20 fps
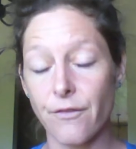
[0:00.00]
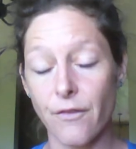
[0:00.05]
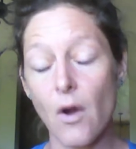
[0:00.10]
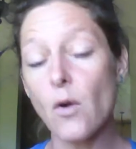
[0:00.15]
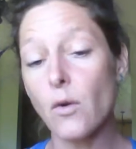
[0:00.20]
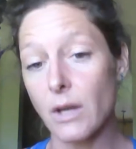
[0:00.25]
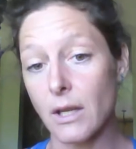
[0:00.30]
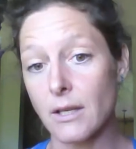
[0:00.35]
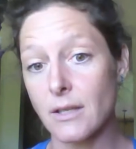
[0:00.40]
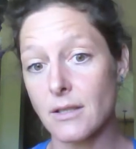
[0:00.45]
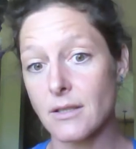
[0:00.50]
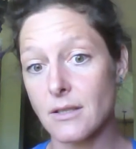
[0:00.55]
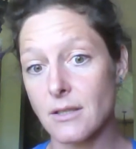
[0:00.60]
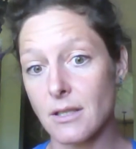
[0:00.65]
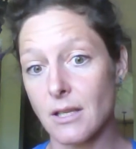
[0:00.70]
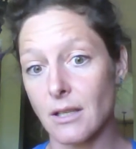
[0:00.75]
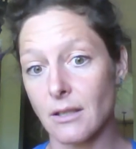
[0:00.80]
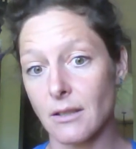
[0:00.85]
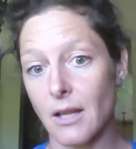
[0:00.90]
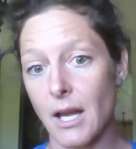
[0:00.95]

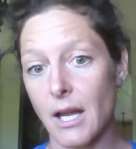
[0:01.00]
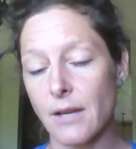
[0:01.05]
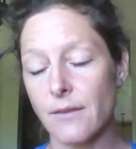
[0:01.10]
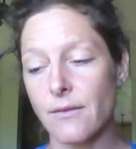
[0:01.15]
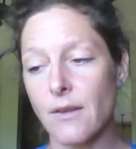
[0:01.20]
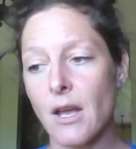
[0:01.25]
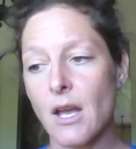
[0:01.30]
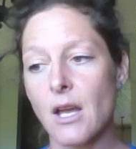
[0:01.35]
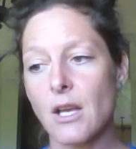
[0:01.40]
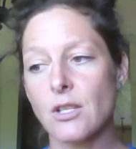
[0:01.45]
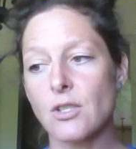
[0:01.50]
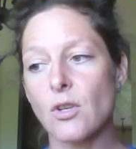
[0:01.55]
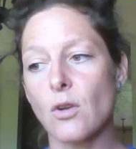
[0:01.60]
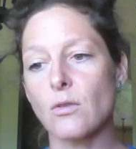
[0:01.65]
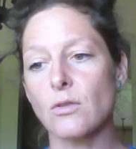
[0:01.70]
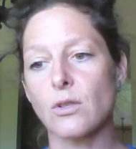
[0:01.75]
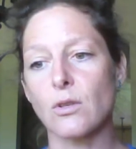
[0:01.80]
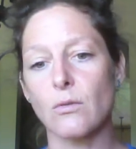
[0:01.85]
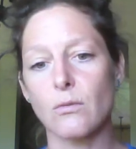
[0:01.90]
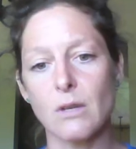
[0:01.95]
focus in life.
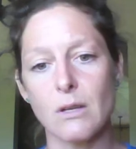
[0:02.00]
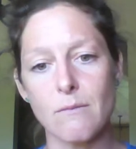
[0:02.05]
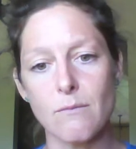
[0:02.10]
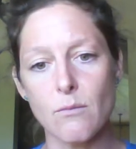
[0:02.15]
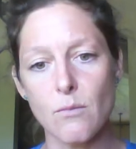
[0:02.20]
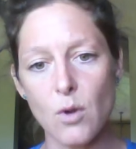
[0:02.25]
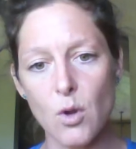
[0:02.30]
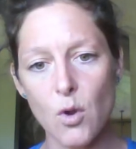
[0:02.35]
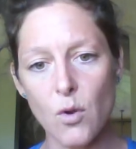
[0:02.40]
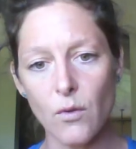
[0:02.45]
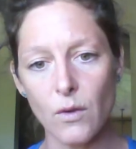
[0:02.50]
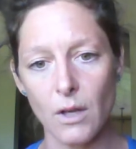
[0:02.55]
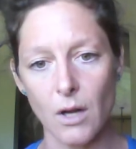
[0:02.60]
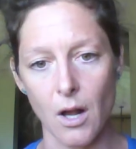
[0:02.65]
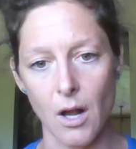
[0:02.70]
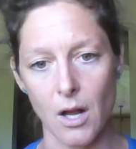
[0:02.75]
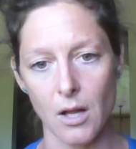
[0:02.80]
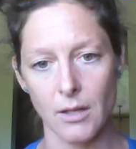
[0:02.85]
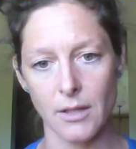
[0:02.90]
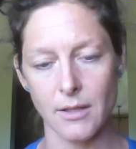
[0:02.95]
So to remove it
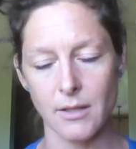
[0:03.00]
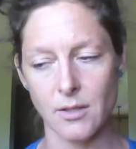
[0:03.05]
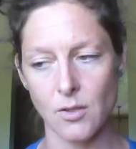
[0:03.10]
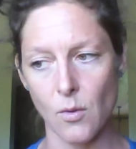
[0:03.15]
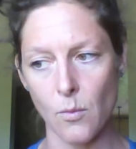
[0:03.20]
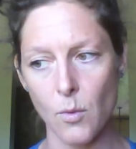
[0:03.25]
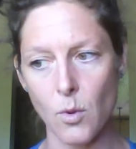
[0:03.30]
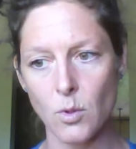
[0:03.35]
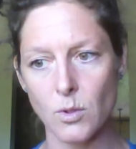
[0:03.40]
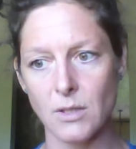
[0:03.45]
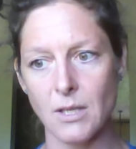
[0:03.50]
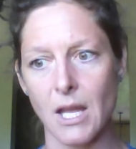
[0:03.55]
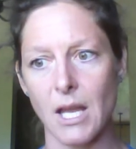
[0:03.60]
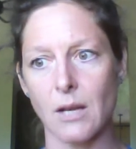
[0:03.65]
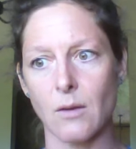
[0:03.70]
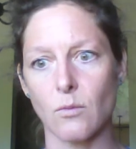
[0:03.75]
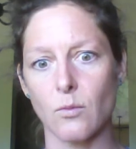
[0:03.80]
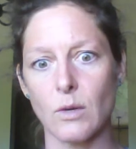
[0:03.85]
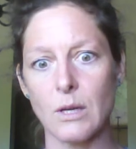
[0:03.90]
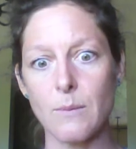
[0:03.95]
all, it's almost
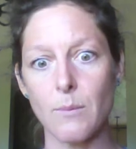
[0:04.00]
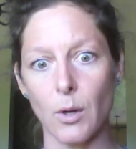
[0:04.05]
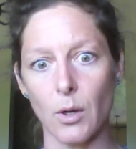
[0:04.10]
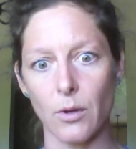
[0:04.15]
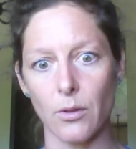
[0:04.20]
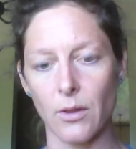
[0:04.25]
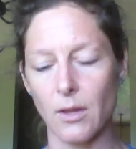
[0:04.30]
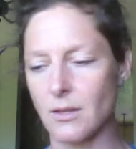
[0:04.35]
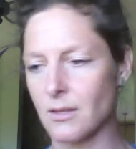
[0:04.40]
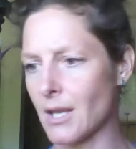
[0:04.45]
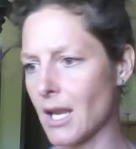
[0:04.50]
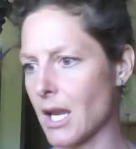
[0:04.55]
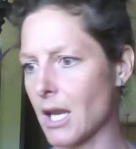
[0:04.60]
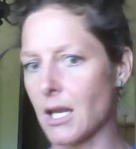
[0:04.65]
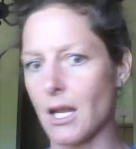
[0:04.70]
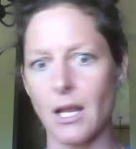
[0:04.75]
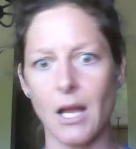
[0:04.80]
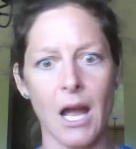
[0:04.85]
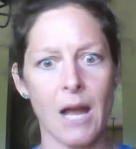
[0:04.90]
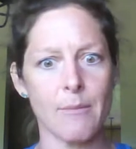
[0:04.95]
like rebirth. It's like,
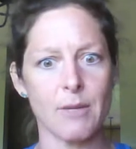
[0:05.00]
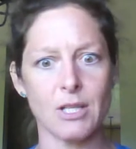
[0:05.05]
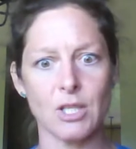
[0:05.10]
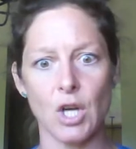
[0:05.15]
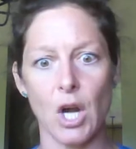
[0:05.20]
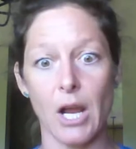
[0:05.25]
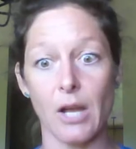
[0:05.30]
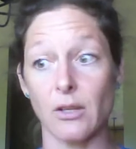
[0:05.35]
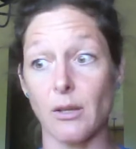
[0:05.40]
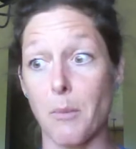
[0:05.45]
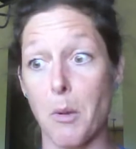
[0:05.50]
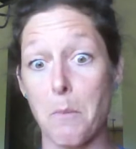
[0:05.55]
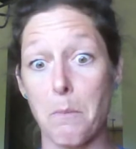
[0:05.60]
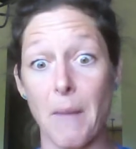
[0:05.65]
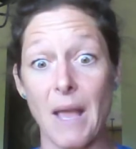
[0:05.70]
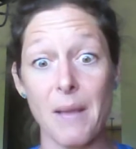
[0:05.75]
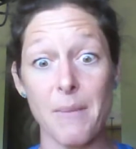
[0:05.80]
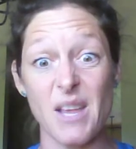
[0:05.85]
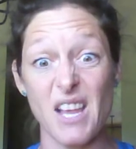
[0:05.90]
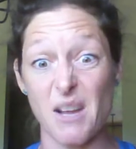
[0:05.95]
I'm a child, I'm a
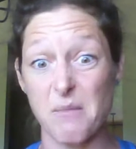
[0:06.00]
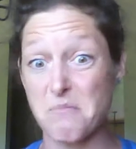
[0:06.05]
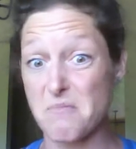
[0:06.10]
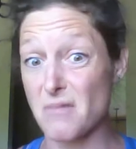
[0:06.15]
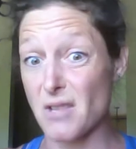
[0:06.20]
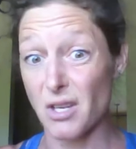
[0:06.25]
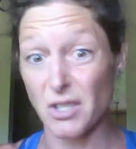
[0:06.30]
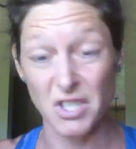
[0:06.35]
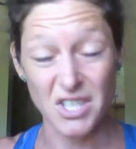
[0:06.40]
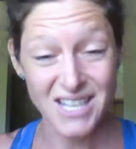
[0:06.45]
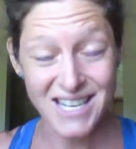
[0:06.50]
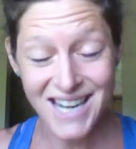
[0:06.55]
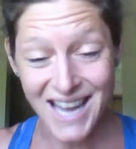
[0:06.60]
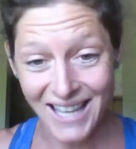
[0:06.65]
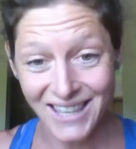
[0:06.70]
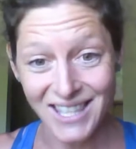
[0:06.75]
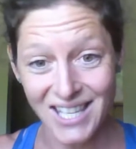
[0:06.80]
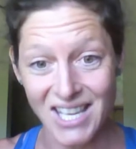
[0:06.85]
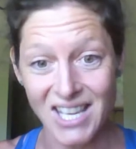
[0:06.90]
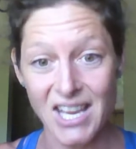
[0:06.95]
baby, there's
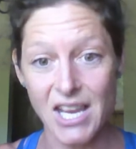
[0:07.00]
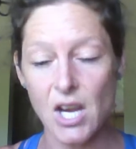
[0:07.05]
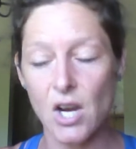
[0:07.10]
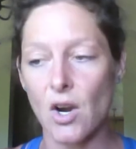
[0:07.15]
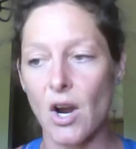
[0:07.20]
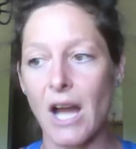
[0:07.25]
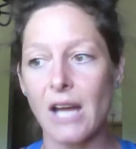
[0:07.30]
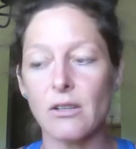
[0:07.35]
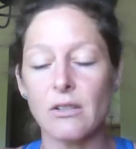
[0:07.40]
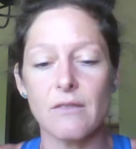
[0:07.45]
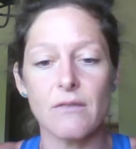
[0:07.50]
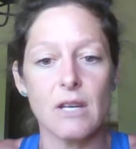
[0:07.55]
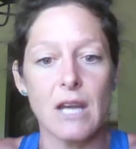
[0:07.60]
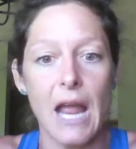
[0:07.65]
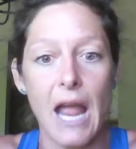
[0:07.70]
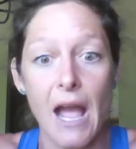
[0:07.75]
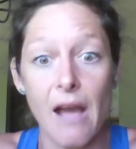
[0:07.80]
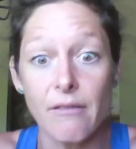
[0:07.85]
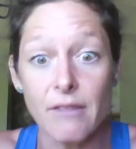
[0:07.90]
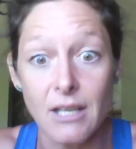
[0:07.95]
nothing here. I don't even
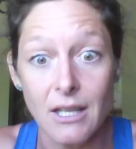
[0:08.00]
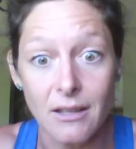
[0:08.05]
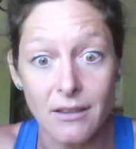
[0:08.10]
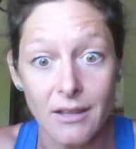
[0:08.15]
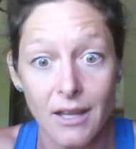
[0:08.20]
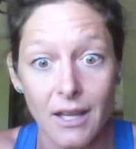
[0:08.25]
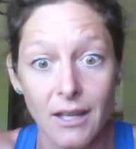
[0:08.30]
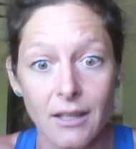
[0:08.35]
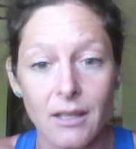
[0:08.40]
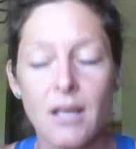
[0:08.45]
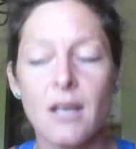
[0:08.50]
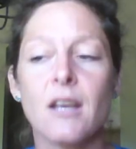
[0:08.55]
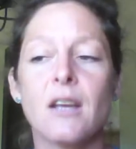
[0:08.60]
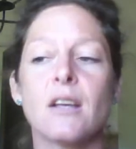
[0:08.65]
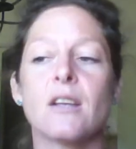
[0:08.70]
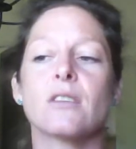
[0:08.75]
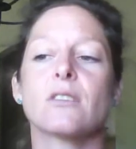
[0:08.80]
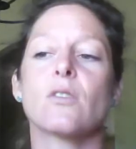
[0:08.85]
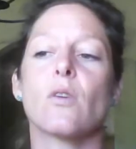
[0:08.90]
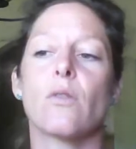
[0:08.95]
have anything.
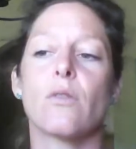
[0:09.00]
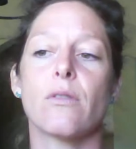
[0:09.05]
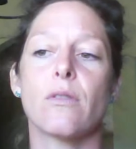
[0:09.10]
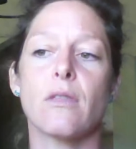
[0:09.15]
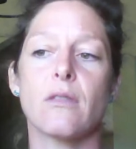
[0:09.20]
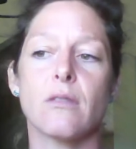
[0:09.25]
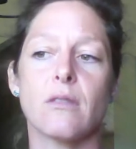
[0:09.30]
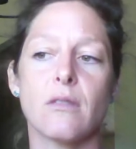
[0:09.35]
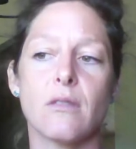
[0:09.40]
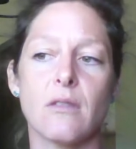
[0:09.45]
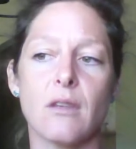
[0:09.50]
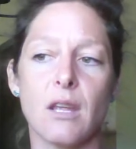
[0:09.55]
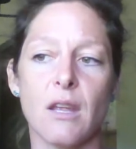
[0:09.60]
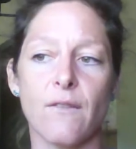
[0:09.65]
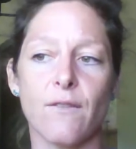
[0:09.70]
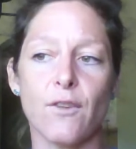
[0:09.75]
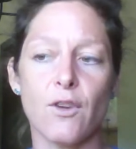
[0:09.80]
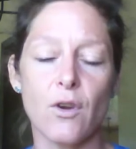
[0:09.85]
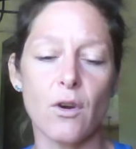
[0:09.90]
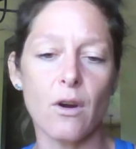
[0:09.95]
So
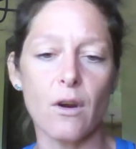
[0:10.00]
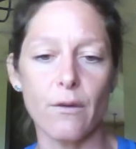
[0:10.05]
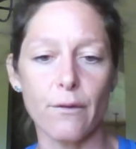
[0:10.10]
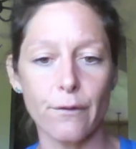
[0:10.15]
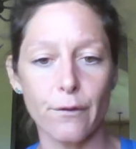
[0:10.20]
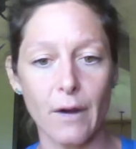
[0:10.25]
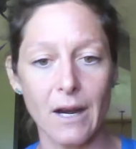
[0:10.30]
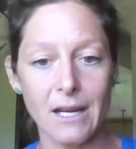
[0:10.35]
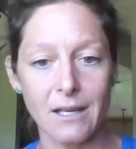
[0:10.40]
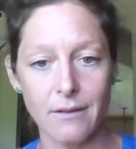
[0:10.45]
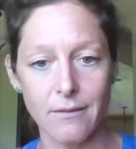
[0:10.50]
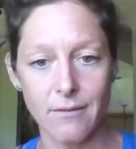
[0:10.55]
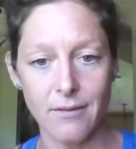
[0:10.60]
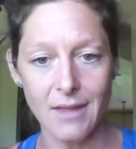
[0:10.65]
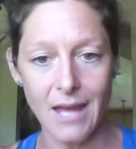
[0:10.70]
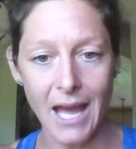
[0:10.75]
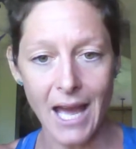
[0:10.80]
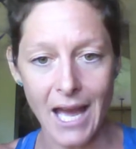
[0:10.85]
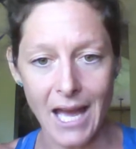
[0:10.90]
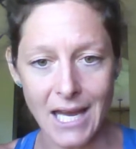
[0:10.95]
if you're afraid of
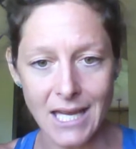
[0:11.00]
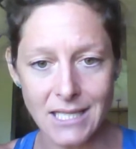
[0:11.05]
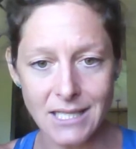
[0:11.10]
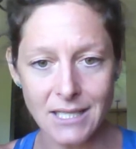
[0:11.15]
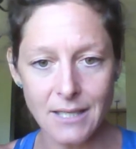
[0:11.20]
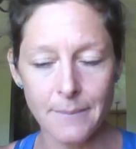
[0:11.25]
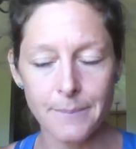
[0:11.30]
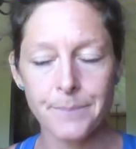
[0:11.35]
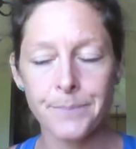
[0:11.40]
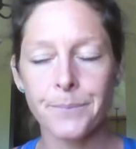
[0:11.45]
that,